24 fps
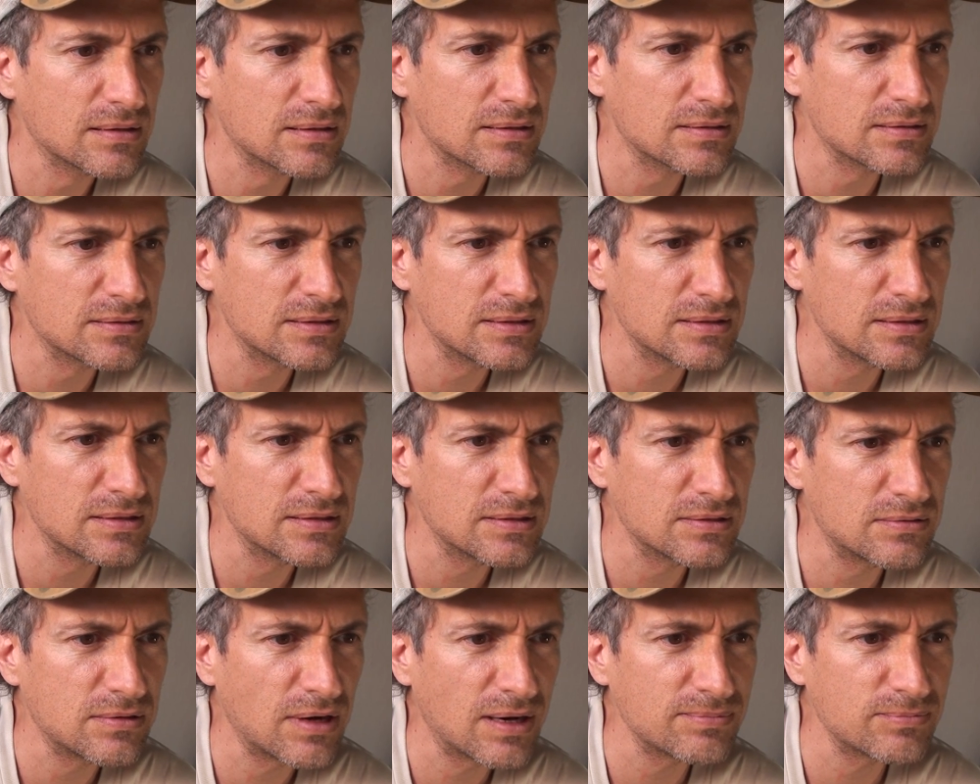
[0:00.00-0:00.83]
see,
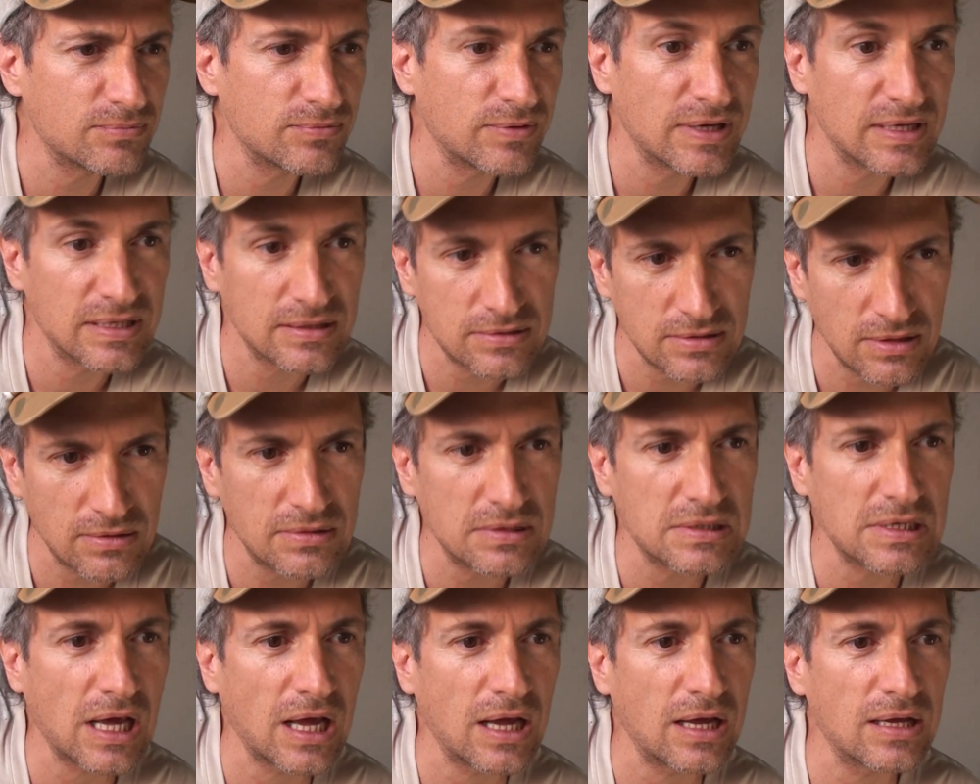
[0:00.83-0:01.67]
he's dropped weight, so
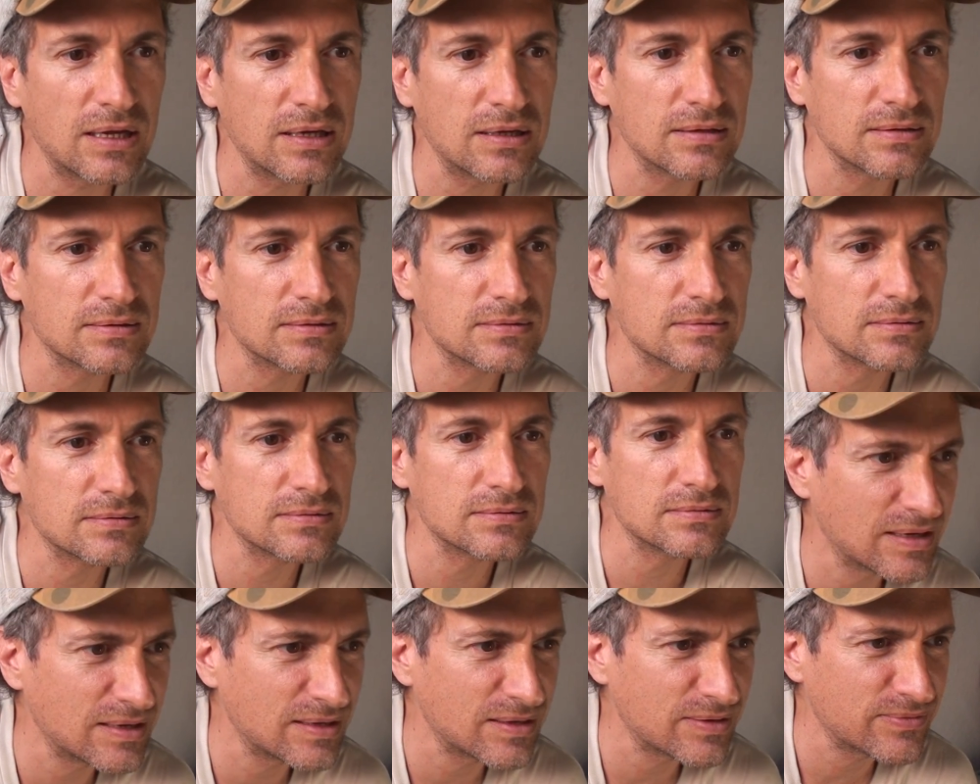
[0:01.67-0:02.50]
did I.
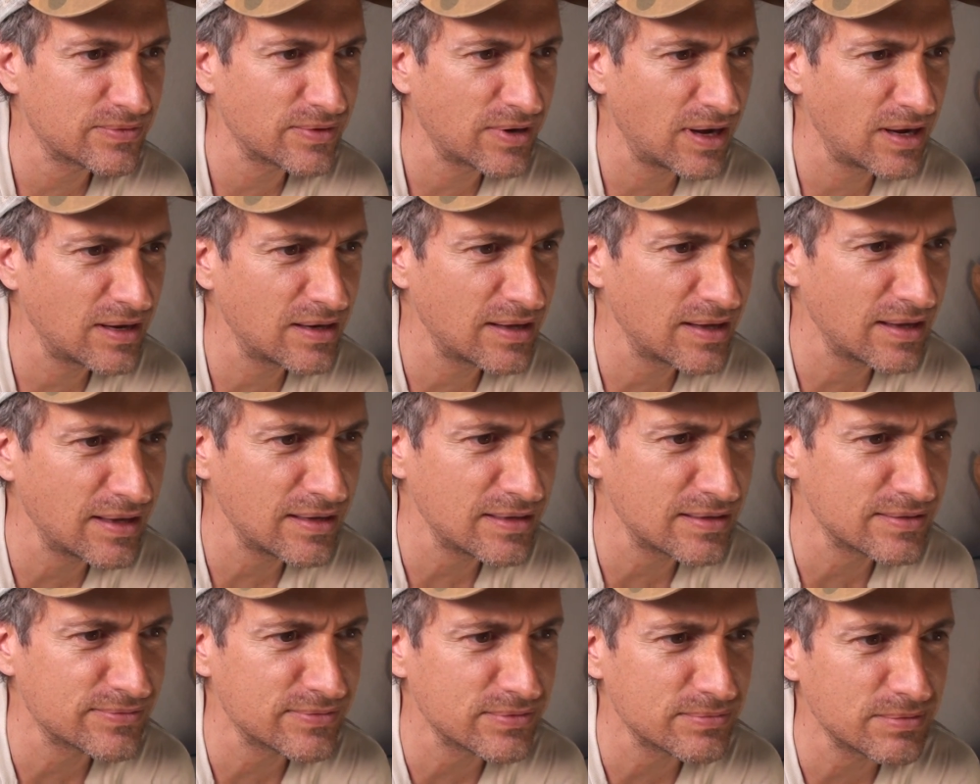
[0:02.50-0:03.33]
Eating fried
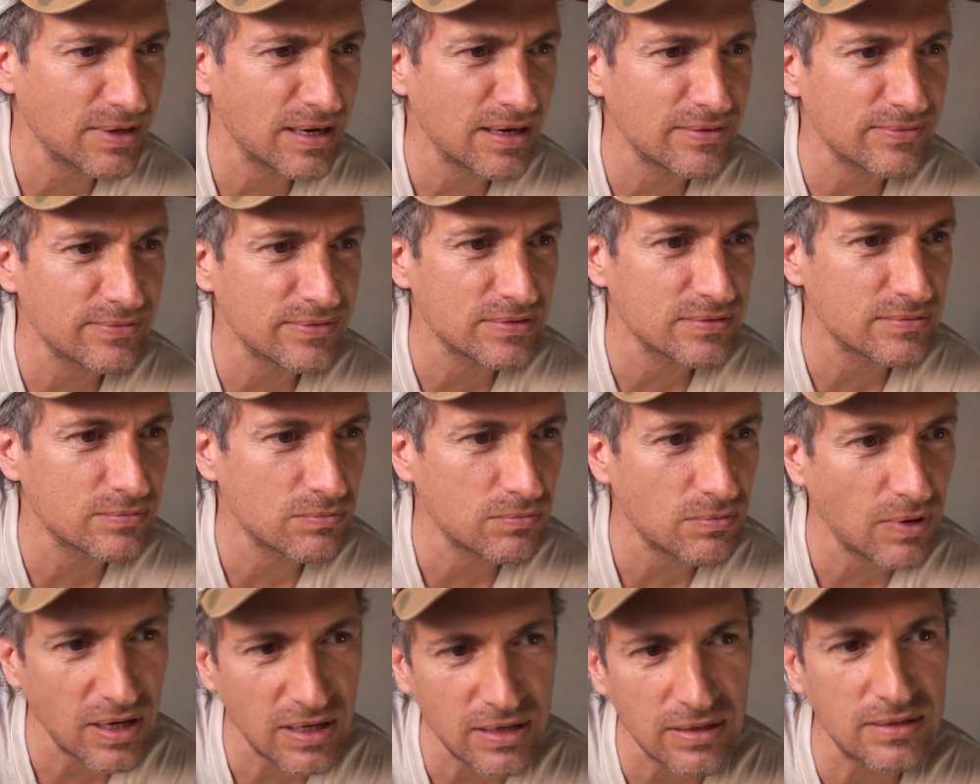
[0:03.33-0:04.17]
eggs for breakfast.
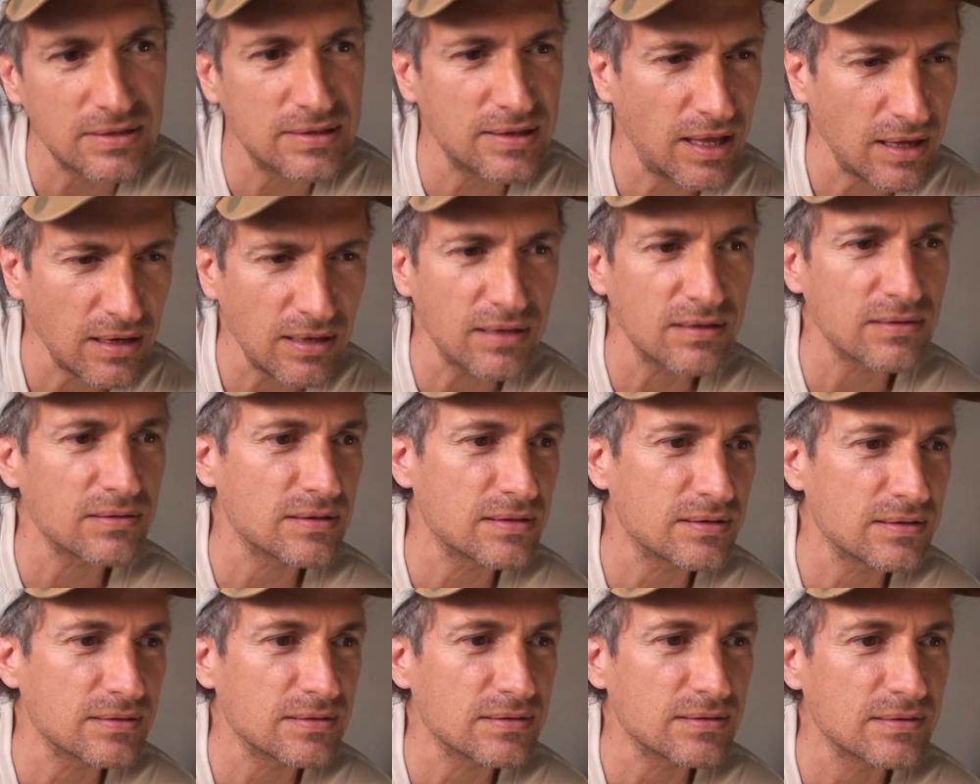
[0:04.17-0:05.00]
Why is that
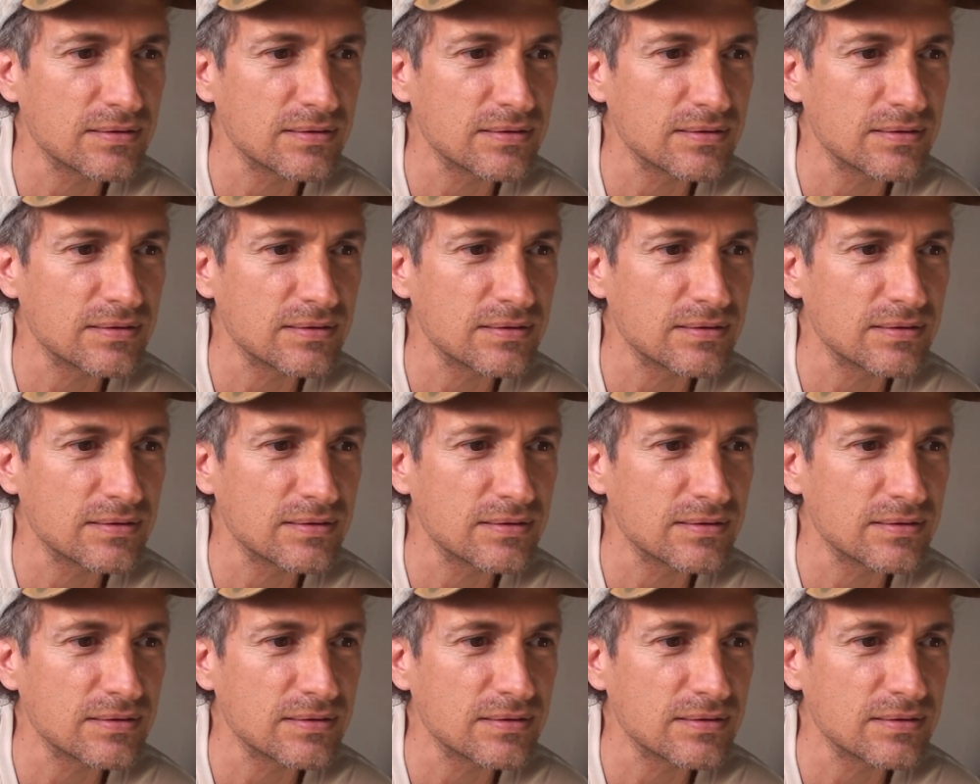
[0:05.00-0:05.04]
healthy?